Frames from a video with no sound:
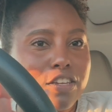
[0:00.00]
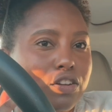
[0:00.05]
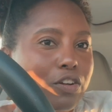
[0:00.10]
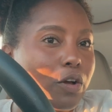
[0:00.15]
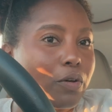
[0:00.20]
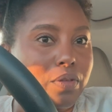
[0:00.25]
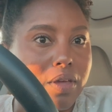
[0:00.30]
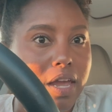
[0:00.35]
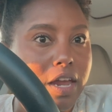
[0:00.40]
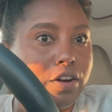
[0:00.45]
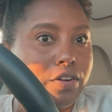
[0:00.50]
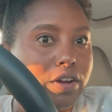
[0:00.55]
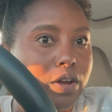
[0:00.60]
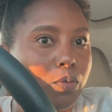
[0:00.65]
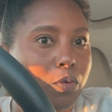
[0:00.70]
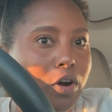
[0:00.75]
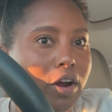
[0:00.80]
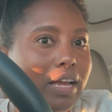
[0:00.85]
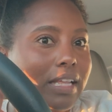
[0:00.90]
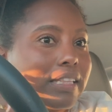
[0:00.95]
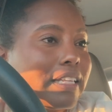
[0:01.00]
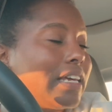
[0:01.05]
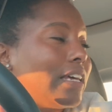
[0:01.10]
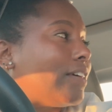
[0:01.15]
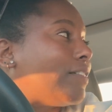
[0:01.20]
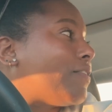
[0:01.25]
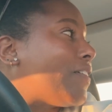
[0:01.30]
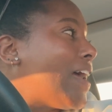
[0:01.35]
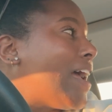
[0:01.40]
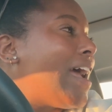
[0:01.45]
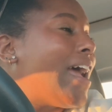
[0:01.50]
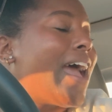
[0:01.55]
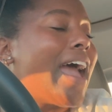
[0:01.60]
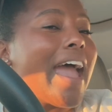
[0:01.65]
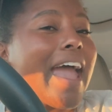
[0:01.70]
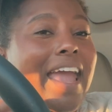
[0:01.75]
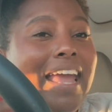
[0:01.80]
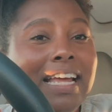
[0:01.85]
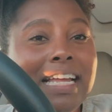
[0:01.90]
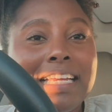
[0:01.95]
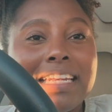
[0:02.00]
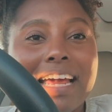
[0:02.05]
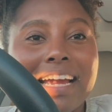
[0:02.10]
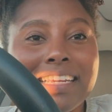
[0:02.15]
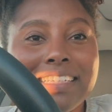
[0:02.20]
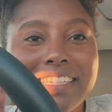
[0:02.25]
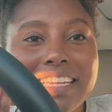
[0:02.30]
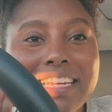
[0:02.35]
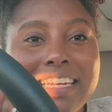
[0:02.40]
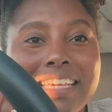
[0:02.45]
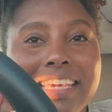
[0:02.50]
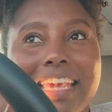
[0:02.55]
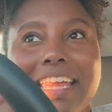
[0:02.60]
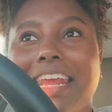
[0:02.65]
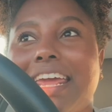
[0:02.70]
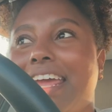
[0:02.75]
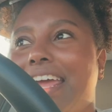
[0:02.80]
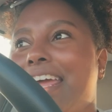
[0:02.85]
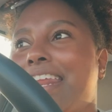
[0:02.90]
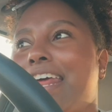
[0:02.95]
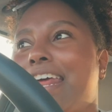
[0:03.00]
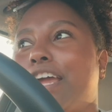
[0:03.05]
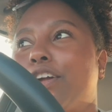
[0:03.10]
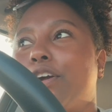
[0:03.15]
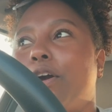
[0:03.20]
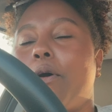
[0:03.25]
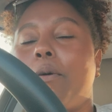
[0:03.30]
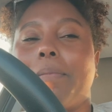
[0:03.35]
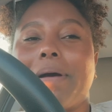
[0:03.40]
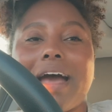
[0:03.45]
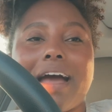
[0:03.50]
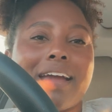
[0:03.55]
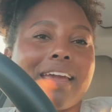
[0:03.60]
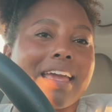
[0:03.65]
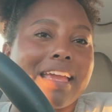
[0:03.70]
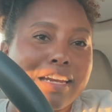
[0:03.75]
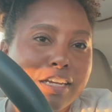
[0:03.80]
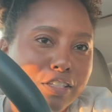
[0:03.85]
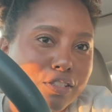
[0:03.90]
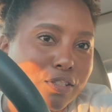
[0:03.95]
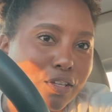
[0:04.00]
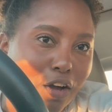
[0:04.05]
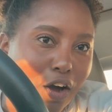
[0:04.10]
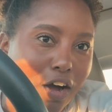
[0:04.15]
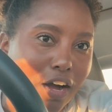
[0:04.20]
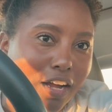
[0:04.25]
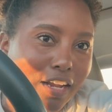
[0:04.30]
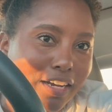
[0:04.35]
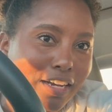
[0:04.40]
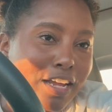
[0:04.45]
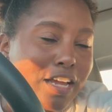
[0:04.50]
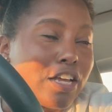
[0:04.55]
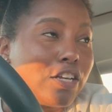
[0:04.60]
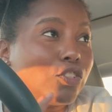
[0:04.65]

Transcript: you know, the area where I live. And I didn't get it and I go back and it's gone.